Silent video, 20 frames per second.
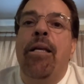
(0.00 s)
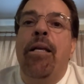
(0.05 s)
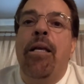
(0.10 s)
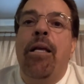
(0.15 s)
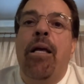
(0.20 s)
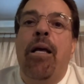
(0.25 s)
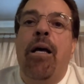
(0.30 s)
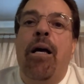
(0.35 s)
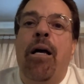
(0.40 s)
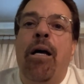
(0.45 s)

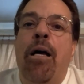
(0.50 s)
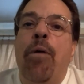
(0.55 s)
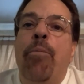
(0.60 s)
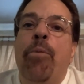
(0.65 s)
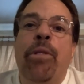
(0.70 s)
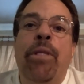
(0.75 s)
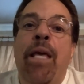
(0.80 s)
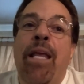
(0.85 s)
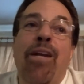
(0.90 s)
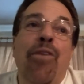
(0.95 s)
Yeah. Uh,
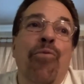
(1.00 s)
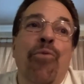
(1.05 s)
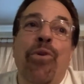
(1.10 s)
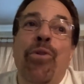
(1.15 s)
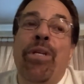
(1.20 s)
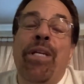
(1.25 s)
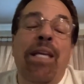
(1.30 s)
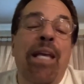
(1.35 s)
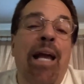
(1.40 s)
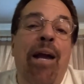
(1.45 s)
they didn't
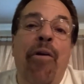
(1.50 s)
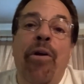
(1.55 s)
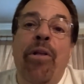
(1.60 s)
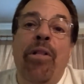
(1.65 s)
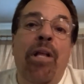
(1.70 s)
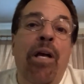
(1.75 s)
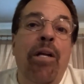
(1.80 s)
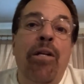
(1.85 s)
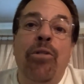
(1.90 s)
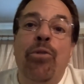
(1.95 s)
really carry a
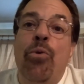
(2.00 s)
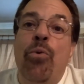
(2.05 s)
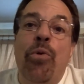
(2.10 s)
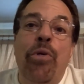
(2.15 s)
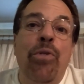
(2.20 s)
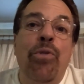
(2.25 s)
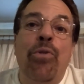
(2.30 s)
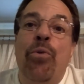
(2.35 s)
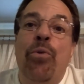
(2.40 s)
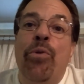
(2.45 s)
lot of
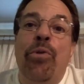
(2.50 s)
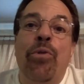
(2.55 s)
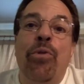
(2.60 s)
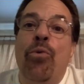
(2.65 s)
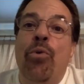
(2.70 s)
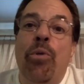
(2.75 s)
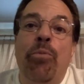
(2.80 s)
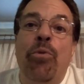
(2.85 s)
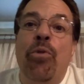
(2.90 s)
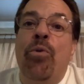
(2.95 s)
toys during the
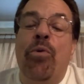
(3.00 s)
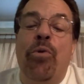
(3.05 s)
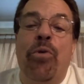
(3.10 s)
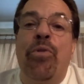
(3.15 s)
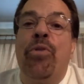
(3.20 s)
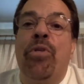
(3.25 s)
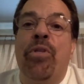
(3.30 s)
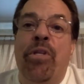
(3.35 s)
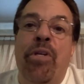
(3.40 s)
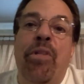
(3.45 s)
normal
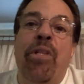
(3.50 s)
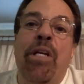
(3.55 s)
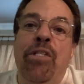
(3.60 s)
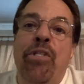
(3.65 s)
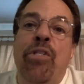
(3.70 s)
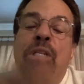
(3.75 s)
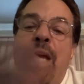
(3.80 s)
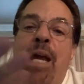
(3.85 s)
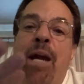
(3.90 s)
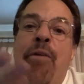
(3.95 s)
course of the year. They
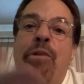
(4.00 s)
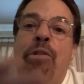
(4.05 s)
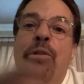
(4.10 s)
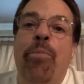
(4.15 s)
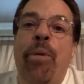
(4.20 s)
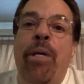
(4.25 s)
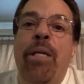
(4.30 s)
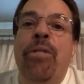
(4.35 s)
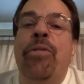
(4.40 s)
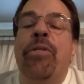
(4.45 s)
just carried the
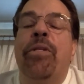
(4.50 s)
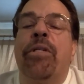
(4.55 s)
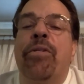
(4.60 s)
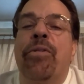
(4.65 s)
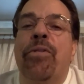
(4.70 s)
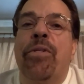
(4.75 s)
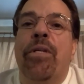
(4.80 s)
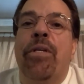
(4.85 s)
basics.